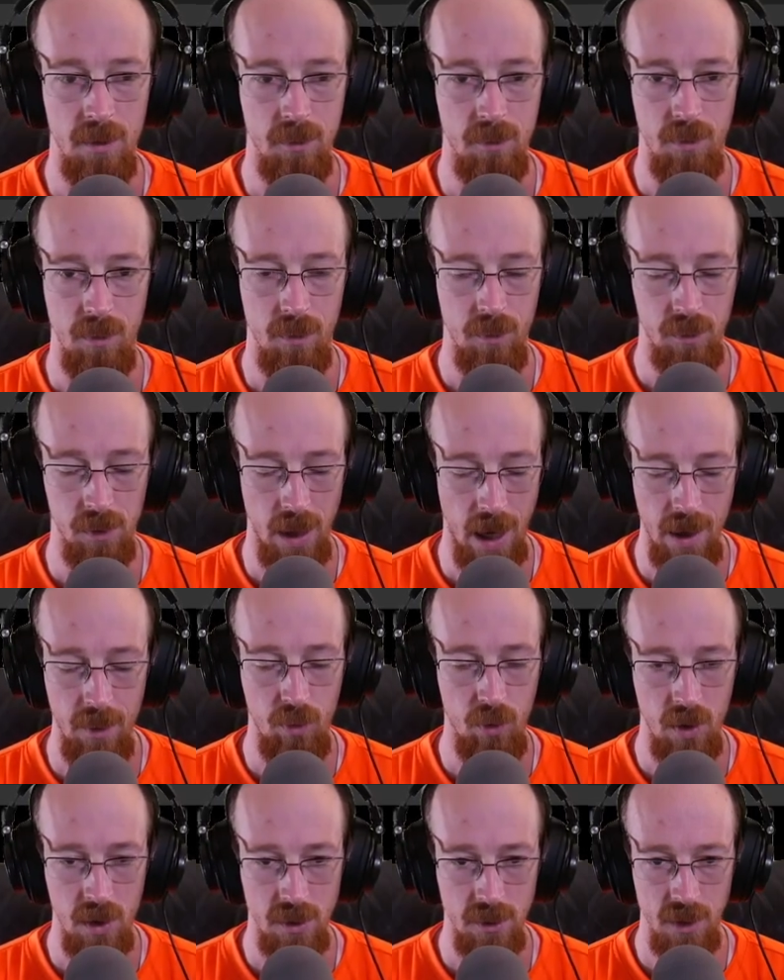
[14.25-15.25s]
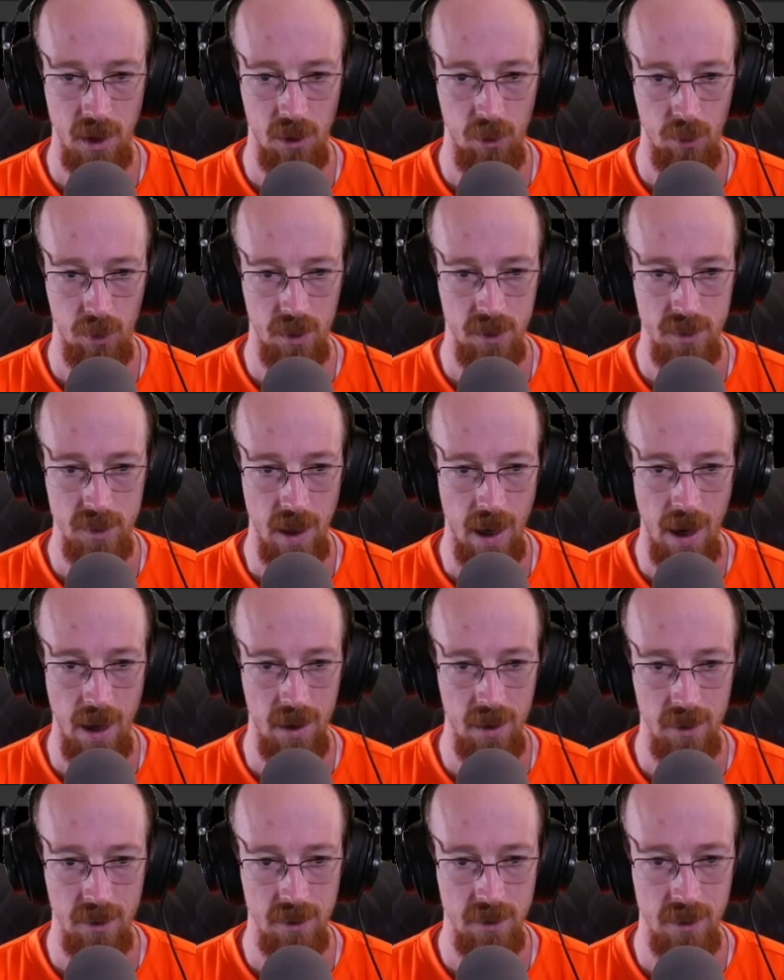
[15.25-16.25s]
a library and tell it where it's
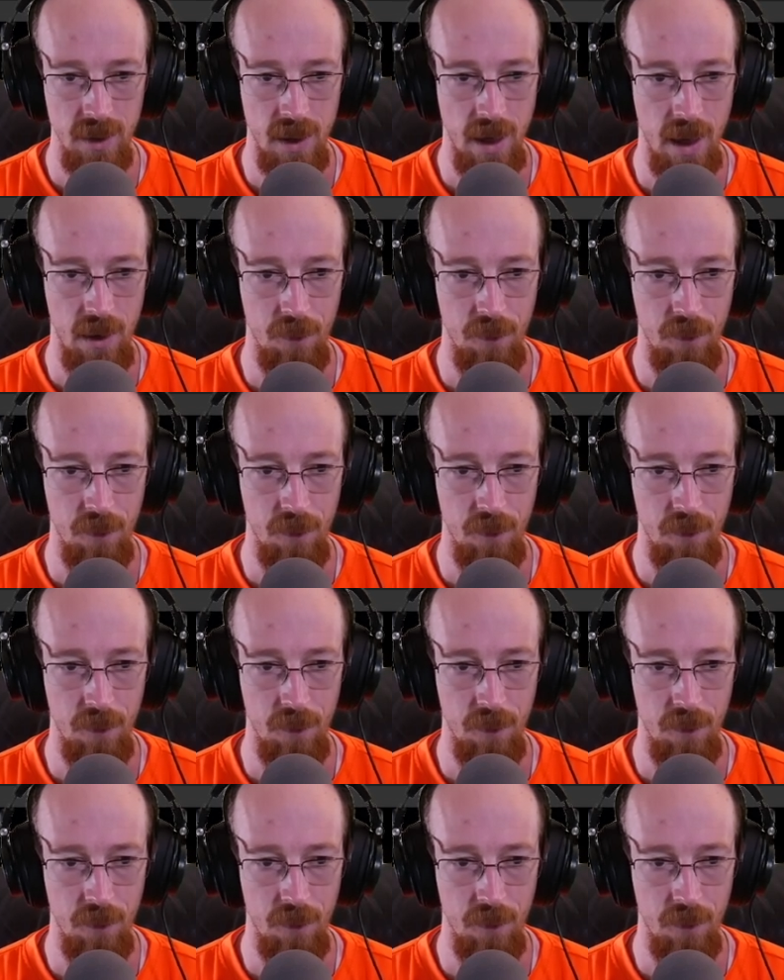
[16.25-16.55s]
at and say,